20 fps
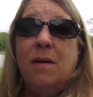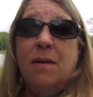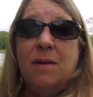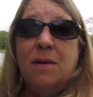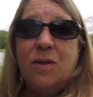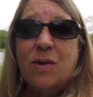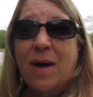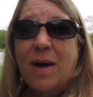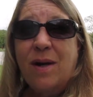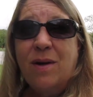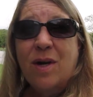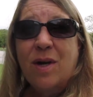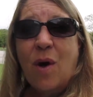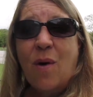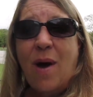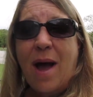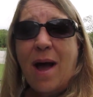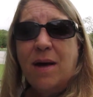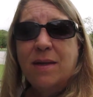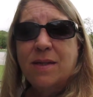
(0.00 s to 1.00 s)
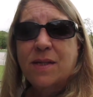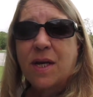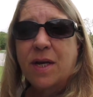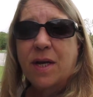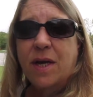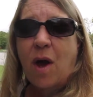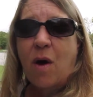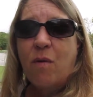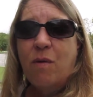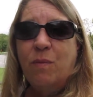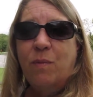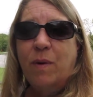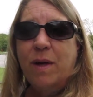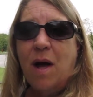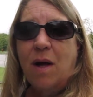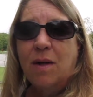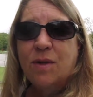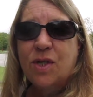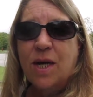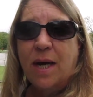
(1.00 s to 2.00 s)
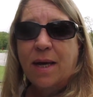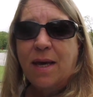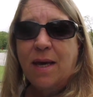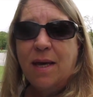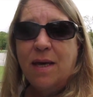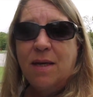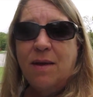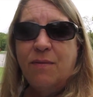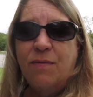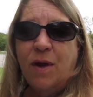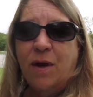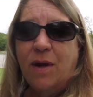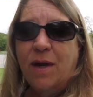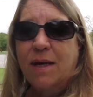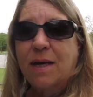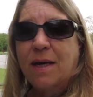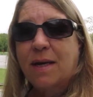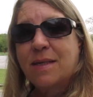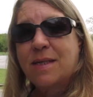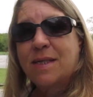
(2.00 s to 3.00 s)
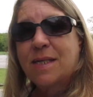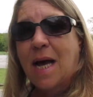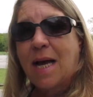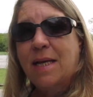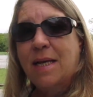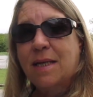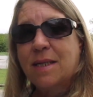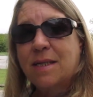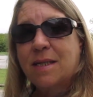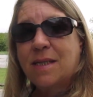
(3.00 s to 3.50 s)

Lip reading: So I don't know how it's going to go when we all check in, if they're going to assign us